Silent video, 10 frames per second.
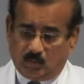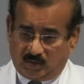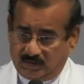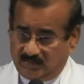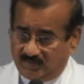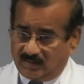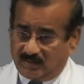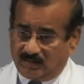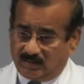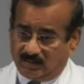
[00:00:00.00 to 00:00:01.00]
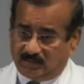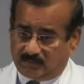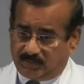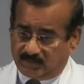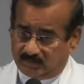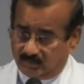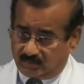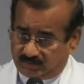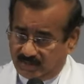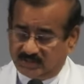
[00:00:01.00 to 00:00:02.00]
Only when that particular
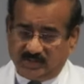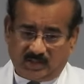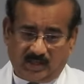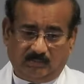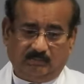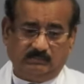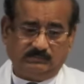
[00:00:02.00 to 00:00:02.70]
location came,